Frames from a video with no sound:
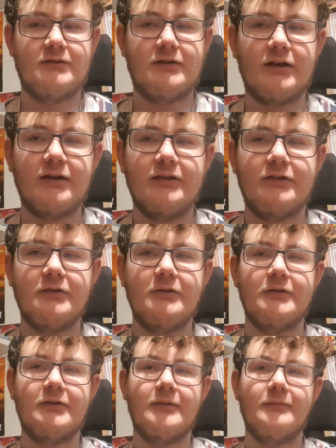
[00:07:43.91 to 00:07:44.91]
gonna
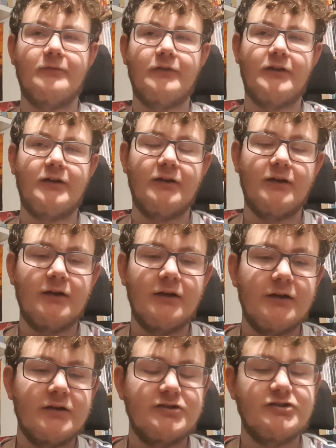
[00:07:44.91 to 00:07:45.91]
do something
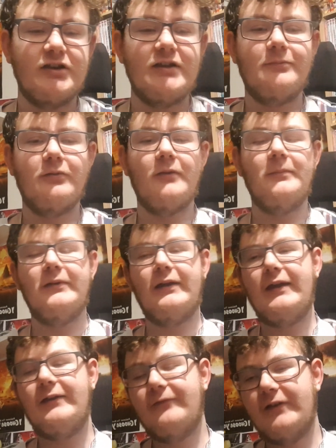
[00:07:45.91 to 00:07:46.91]
he
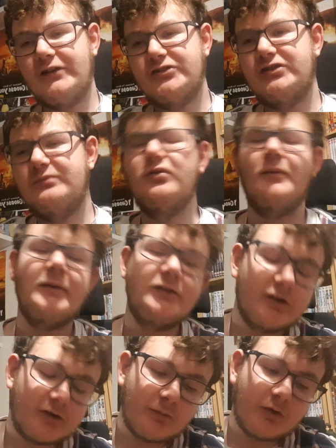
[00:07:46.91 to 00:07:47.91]
thinks she probably
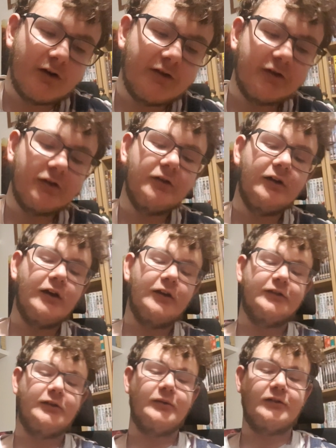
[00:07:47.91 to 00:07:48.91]
doesn't want to do,
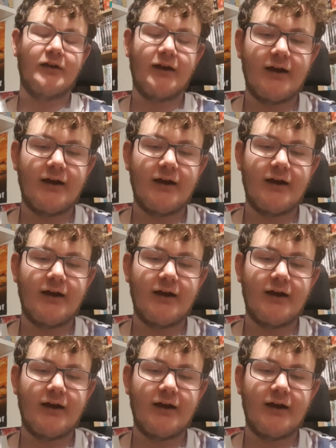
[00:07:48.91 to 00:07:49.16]
so he's like,